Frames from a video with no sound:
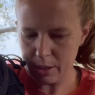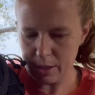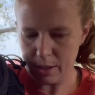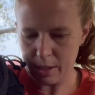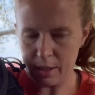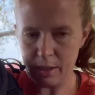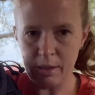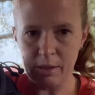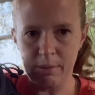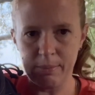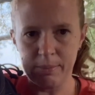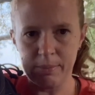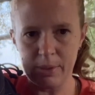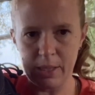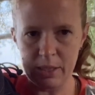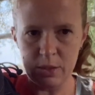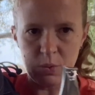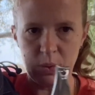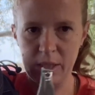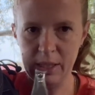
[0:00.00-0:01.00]
um,
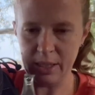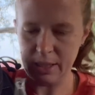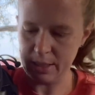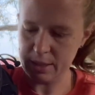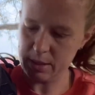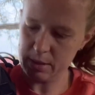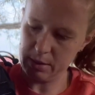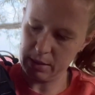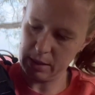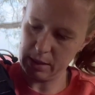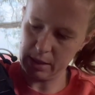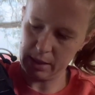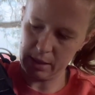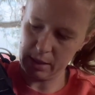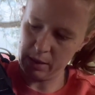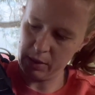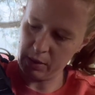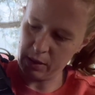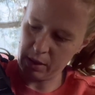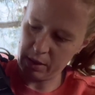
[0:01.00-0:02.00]
as well as,
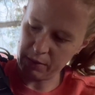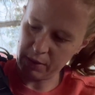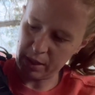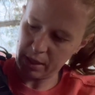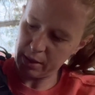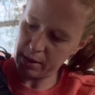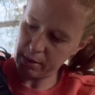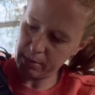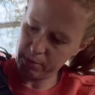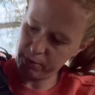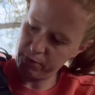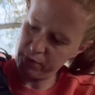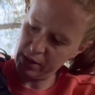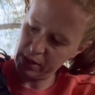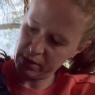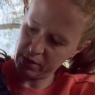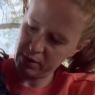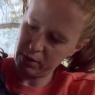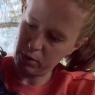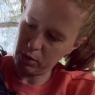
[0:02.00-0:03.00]
you know, I've got
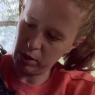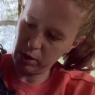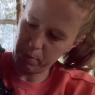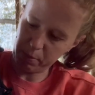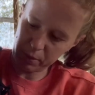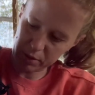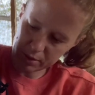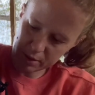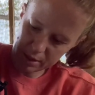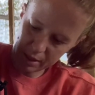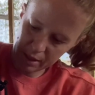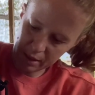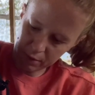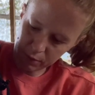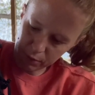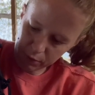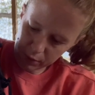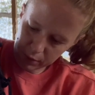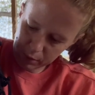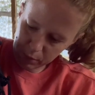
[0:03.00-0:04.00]
fingernail clippers
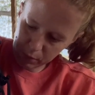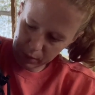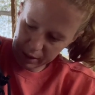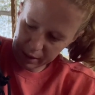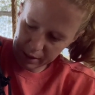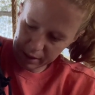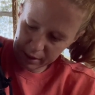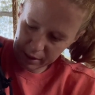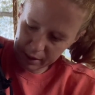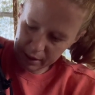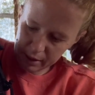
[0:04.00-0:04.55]
everywhere.